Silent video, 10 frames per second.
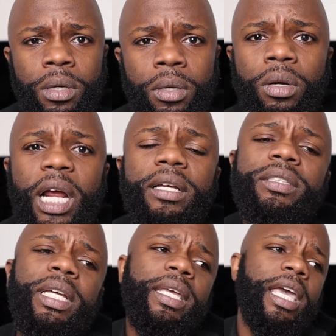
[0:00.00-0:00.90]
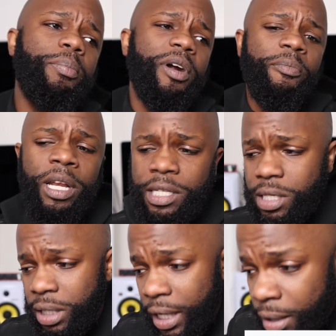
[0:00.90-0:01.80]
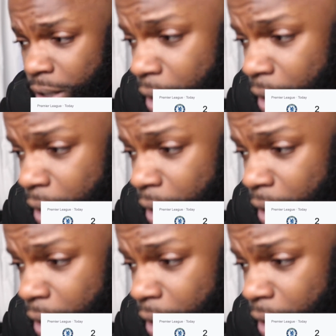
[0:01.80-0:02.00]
You look like a dickhead, bruv. But listen, yeah?